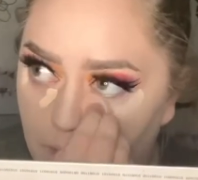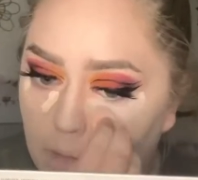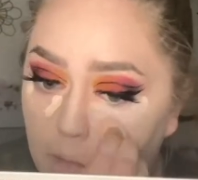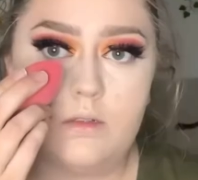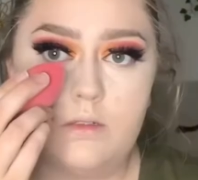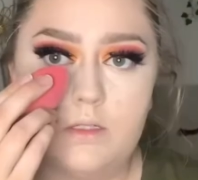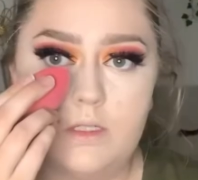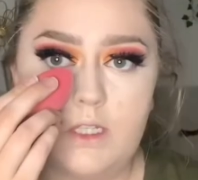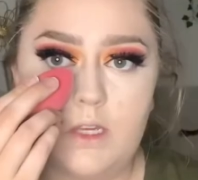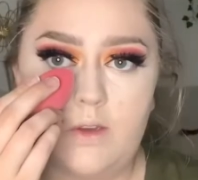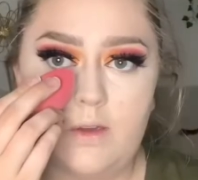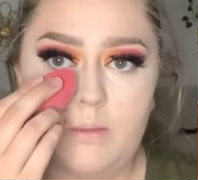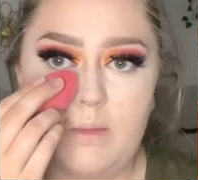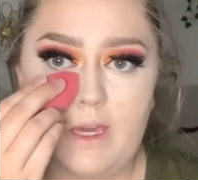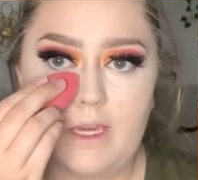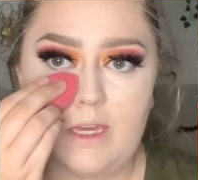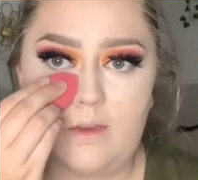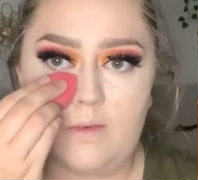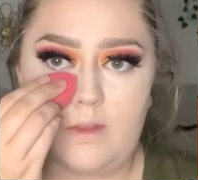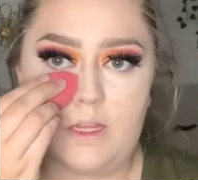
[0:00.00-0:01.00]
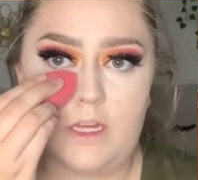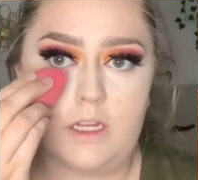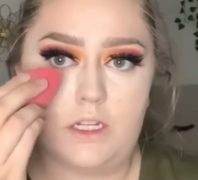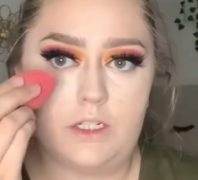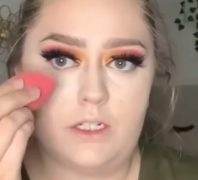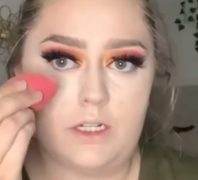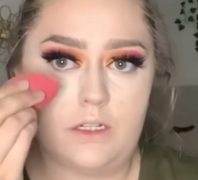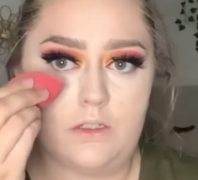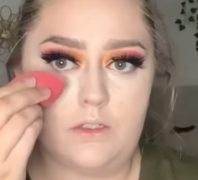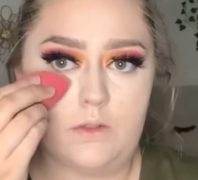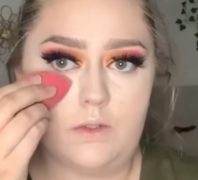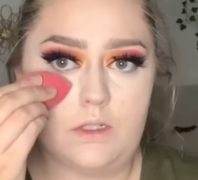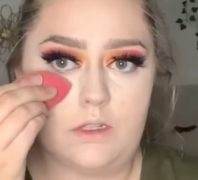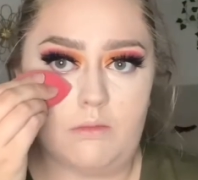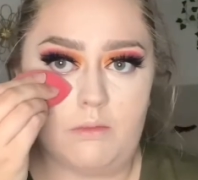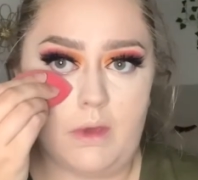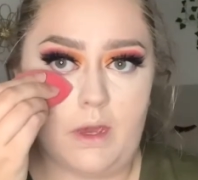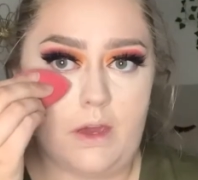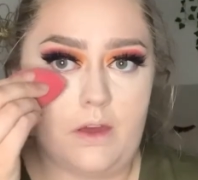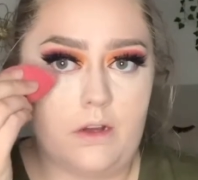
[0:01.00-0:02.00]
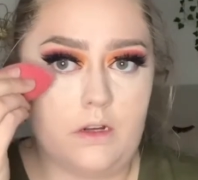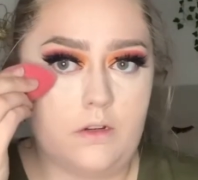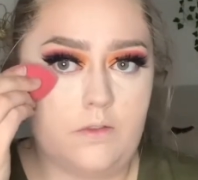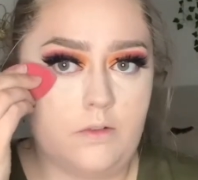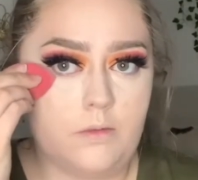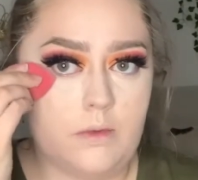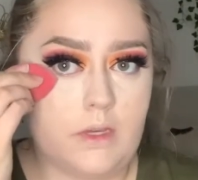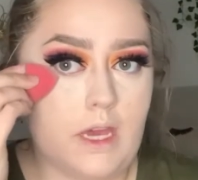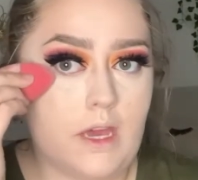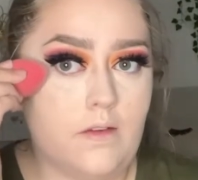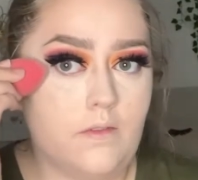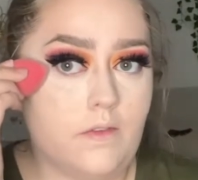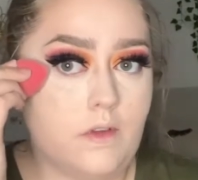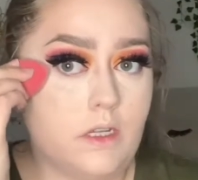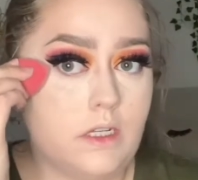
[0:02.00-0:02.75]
Just going back in with that translucent powder from Kat Von